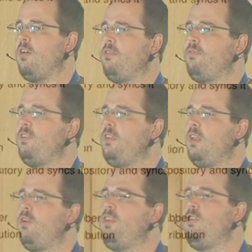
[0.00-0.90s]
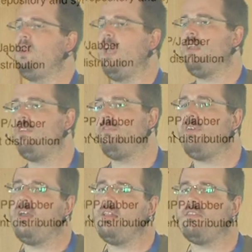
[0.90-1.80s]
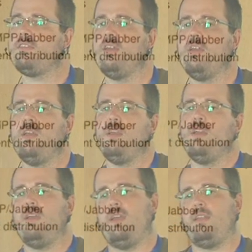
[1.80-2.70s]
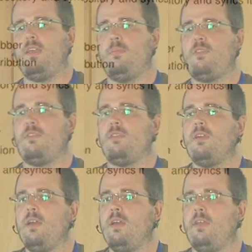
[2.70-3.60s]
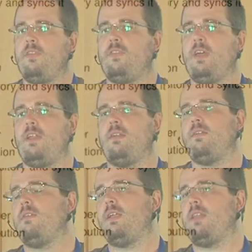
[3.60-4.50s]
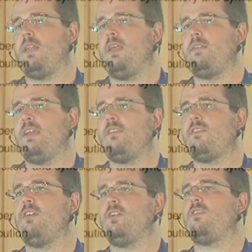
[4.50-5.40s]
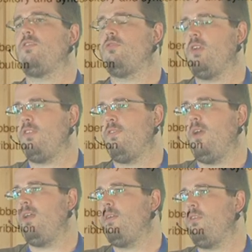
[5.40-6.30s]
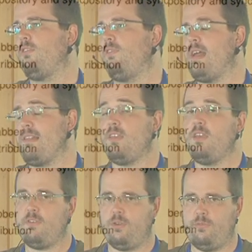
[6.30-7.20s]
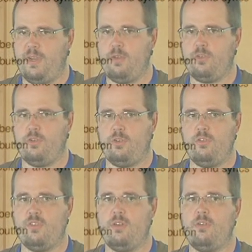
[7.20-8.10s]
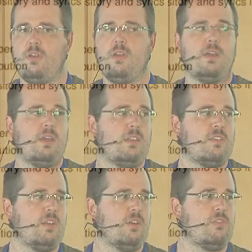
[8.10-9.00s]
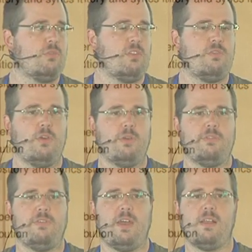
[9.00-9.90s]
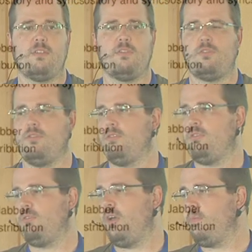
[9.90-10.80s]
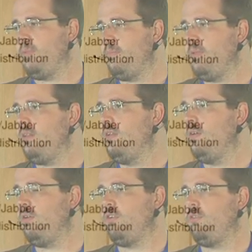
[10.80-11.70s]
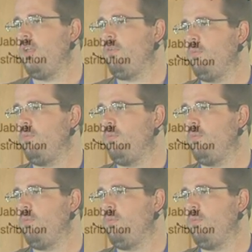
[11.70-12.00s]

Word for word: of newly added files. It keeps uh, then it, it then starts transferring those files. If configured to do so, it starts transferring files to, to other people or to other